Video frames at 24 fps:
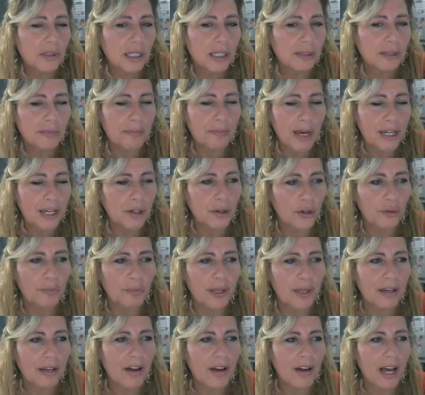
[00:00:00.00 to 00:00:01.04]
it may not
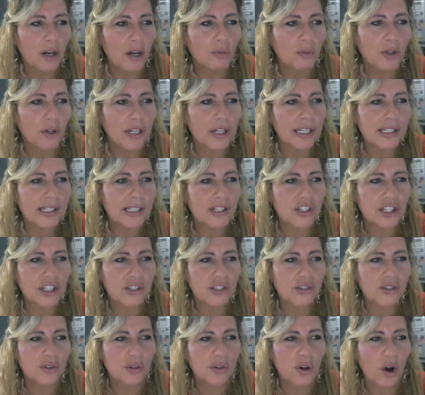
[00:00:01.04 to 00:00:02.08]
be available, is
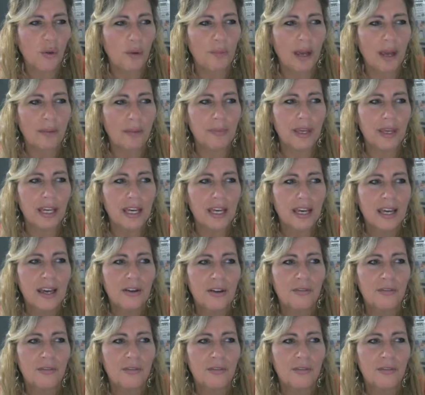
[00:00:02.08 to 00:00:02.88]
just to go maybe